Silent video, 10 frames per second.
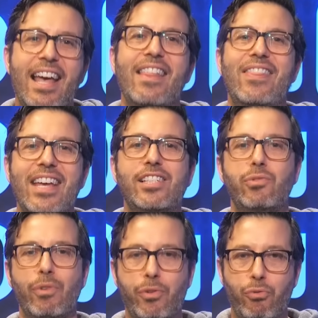
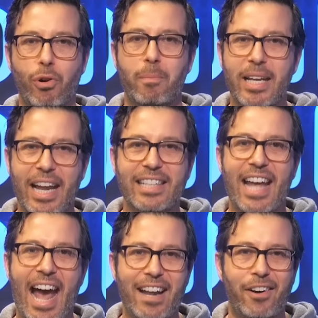This recruitment has
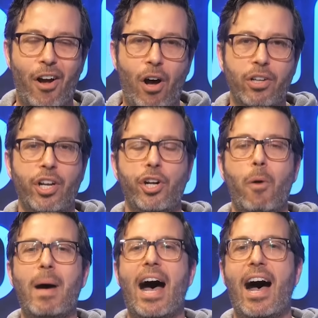had it all. Going to
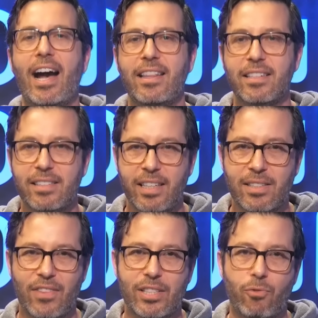go behind the
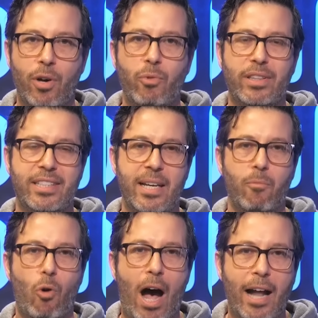scenes of this one with
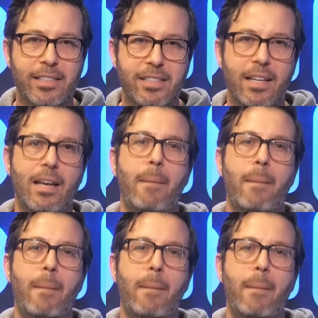Tim Watts.